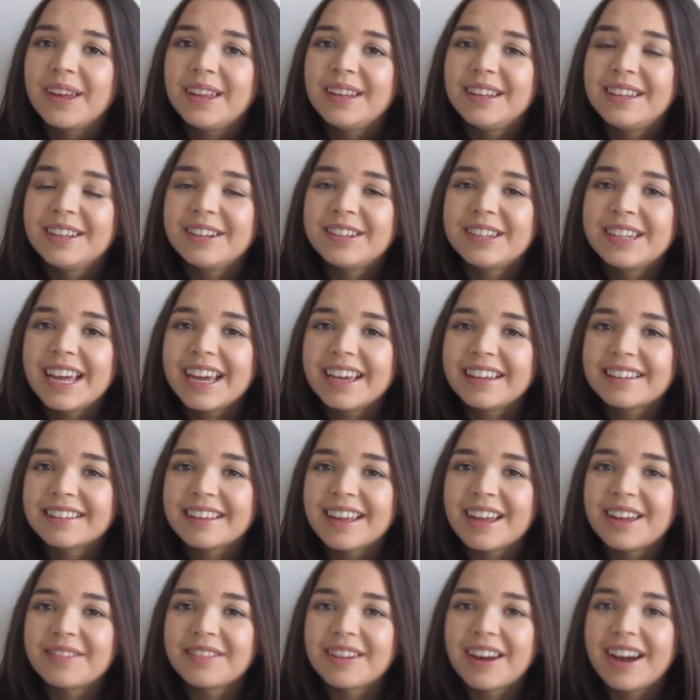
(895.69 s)
Until next
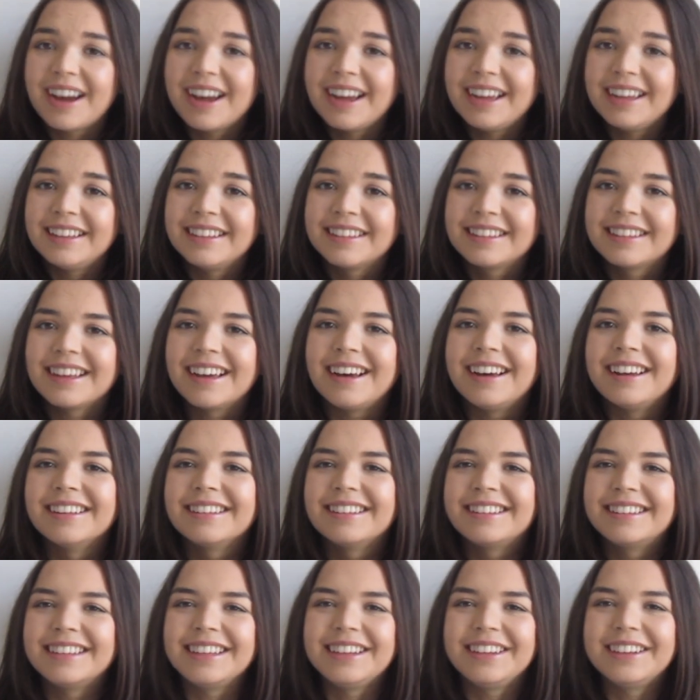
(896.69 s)
time guys, I'll
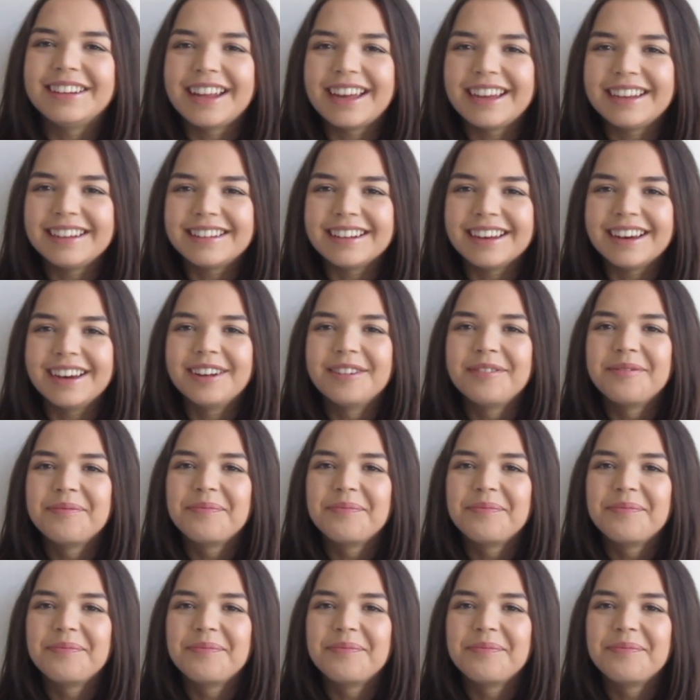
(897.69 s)
see you later.